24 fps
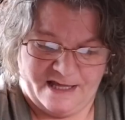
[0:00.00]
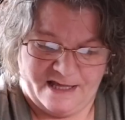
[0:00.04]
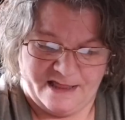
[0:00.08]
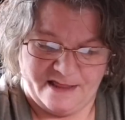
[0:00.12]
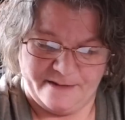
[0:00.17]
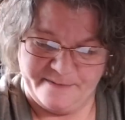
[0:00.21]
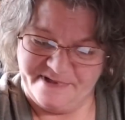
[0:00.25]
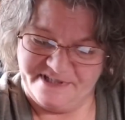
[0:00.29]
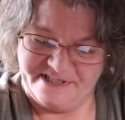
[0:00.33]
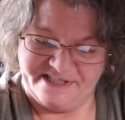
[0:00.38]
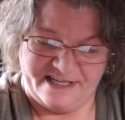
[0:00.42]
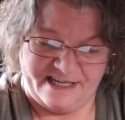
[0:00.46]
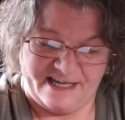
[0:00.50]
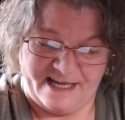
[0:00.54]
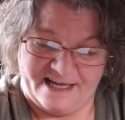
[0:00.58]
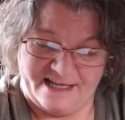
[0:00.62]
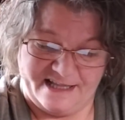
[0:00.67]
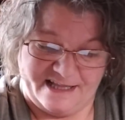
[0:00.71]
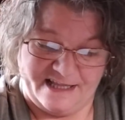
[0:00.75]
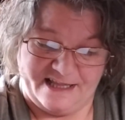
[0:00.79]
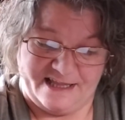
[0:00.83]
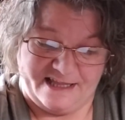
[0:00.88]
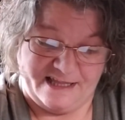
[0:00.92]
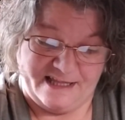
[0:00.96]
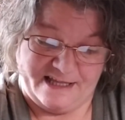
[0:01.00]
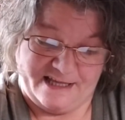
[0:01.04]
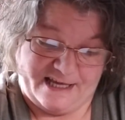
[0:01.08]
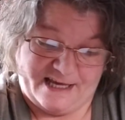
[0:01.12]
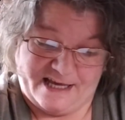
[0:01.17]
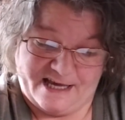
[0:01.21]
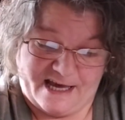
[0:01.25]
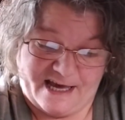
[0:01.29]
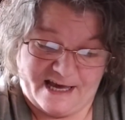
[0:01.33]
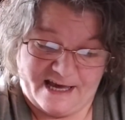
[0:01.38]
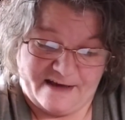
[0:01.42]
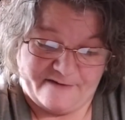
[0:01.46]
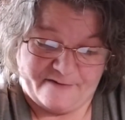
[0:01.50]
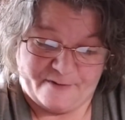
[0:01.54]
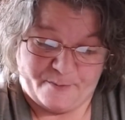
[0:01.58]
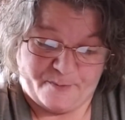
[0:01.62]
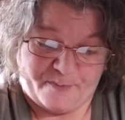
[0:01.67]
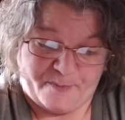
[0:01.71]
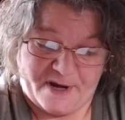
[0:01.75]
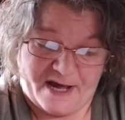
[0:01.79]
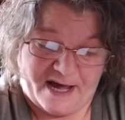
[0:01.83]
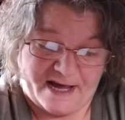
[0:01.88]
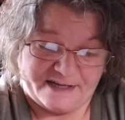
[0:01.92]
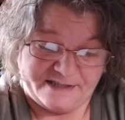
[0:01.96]
Let me see. I have a
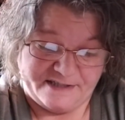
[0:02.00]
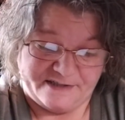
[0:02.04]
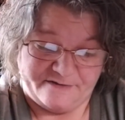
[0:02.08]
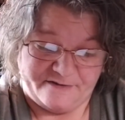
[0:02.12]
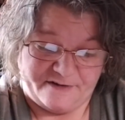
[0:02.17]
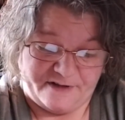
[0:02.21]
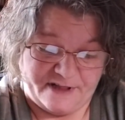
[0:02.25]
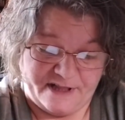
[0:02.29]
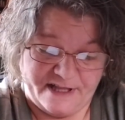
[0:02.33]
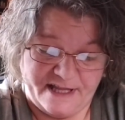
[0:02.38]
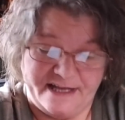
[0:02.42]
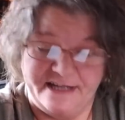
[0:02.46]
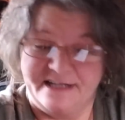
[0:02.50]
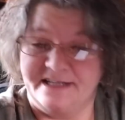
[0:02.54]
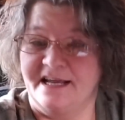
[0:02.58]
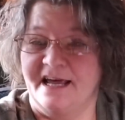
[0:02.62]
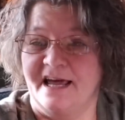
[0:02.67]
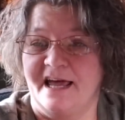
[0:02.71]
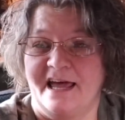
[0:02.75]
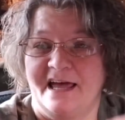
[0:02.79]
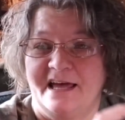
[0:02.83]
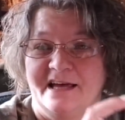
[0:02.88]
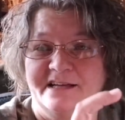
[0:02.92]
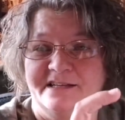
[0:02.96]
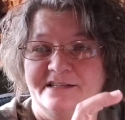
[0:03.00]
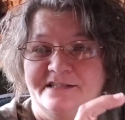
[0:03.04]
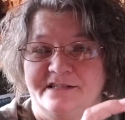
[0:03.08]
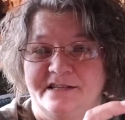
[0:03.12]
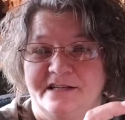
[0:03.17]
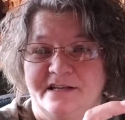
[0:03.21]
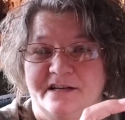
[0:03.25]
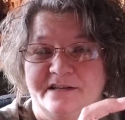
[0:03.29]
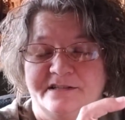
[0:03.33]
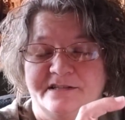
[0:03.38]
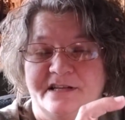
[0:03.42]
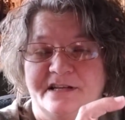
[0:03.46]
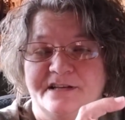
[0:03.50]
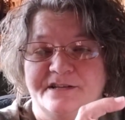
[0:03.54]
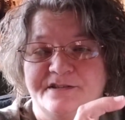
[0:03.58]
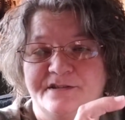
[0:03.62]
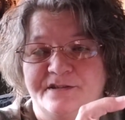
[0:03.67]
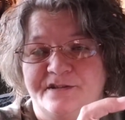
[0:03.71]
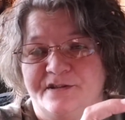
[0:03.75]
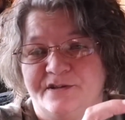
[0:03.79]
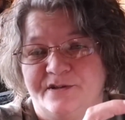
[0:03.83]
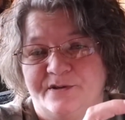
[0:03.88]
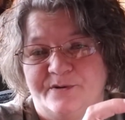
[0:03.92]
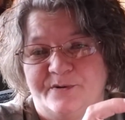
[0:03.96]
box of clay tags, because I used to
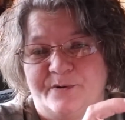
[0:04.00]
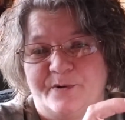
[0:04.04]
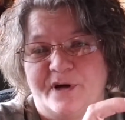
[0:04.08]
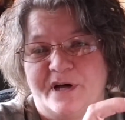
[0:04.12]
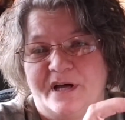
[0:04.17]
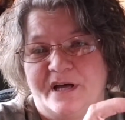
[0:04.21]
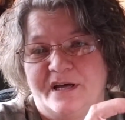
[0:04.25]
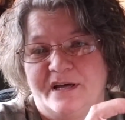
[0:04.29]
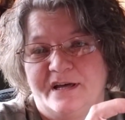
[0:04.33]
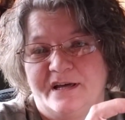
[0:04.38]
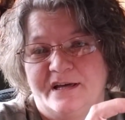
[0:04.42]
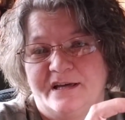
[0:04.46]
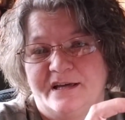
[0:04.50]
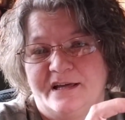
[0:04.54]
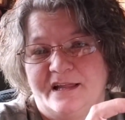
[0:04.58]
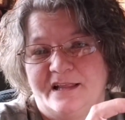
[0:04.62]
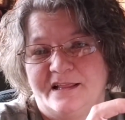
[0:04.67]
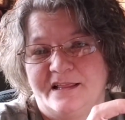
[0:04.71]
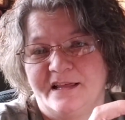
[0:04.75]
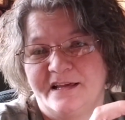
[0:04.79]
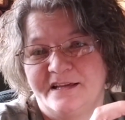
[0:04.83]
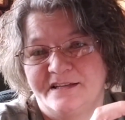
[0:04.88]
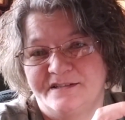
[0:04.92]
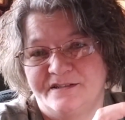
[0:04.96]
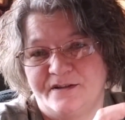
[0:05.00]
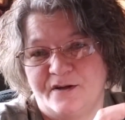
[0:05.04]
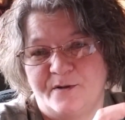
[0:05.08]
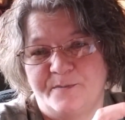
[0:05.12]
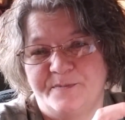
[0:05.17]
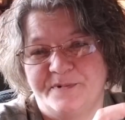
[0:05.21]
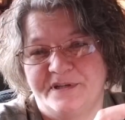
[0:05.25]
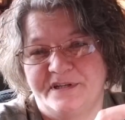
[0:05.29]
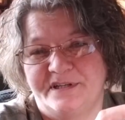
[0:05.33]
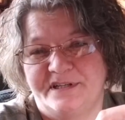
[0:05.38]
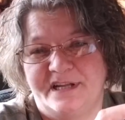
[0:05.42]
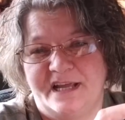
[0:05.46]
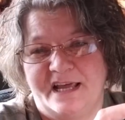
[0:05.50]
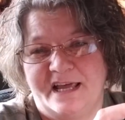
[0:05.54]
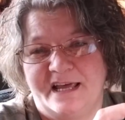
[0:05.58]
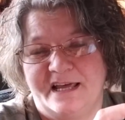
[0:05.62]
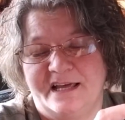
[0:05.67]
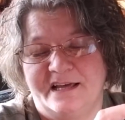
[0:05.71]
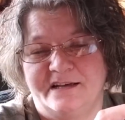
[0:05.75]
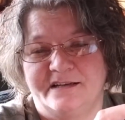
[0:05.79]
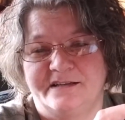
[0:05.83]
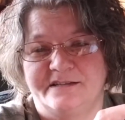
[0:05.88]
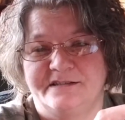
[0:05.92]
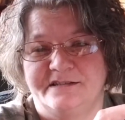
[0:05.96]
do clay sculpted
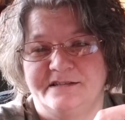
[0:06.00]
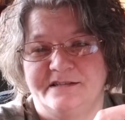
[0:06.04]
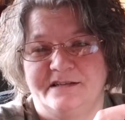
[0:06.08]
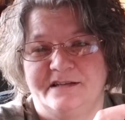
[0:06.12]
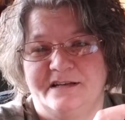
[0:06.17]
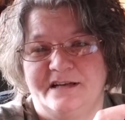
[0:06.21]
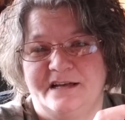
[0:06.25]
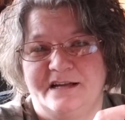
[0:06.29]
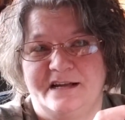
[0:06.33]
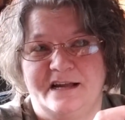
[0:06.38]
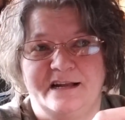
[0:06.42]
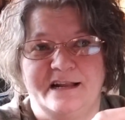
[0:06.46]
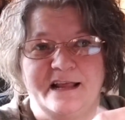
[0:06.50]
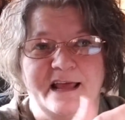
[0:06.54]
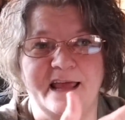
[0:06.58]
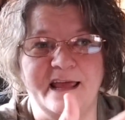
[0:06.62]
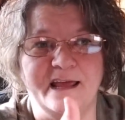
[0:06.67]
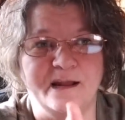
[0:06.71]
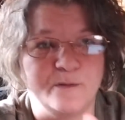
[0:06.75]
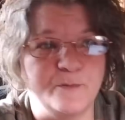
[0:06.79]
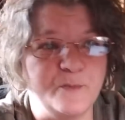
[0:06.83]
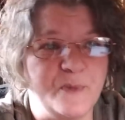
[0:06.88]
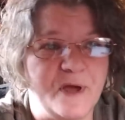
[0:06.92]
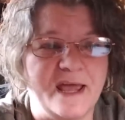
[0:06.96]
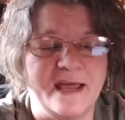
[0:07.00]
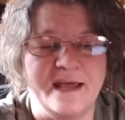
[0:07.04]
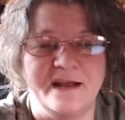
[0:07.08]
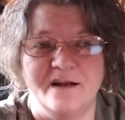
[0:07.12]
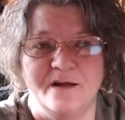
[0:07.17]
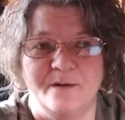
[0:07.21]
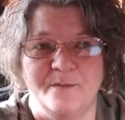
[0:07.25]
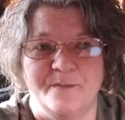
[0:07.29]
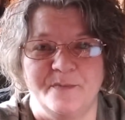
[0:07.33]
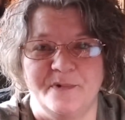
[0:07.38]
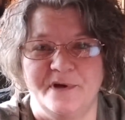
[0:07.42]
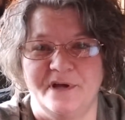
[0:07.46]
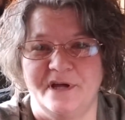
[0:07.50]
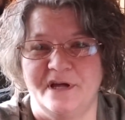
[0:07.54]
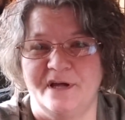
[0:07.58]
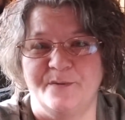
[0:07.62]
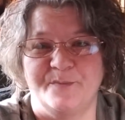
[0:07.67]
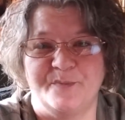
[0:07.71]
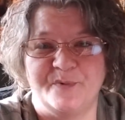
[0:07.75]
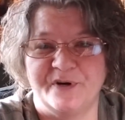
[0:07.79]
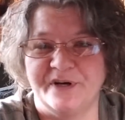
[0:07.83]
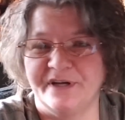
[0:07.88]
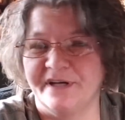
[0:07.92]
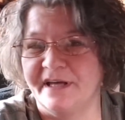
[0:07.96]
tags, and I'd hand paint them and
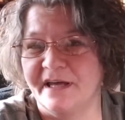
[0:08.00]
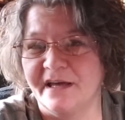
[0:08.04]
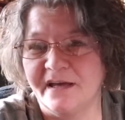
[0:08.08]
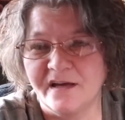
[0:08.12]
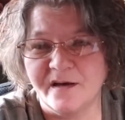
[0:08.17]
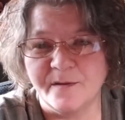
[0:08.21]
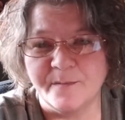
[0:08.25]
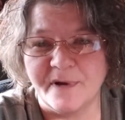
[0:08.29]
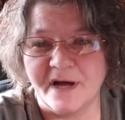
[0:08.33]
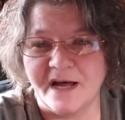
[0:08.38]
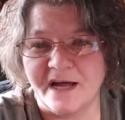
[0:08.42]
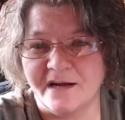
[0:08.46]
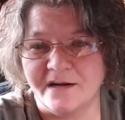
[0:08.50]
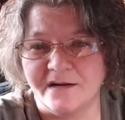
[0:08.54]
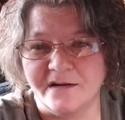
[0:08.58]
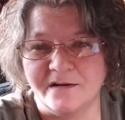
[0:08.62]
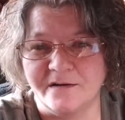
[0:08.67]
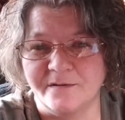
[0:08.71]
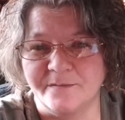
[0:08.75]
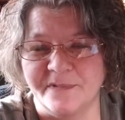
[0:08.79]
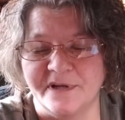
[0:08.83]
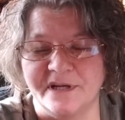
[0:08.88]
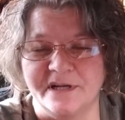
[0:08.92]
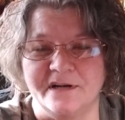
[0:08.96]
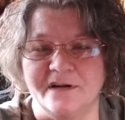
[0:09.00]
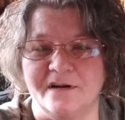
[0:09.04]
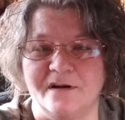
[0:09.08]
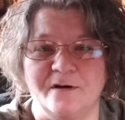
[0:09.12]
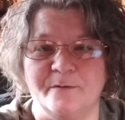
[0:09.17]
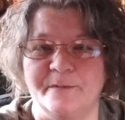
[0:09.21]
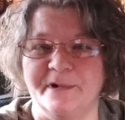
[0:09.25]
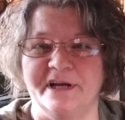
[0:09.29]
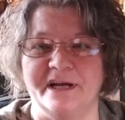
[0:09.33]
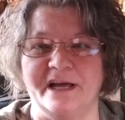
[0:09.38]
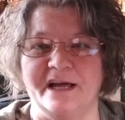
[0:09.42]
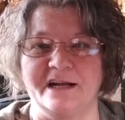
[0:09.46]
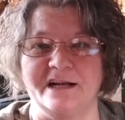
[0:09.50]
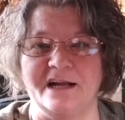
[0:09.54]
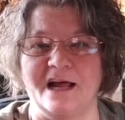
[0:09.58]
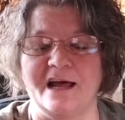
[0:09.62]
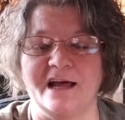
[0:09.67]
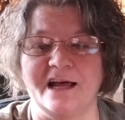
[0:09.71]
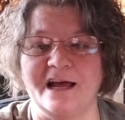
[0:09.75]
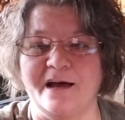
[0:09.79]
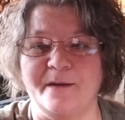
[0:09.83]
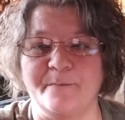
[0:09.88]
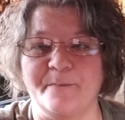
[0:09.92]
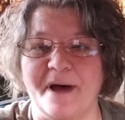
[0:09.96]
put gingham on them, and oh my god, I
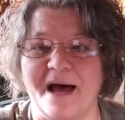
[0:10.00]
got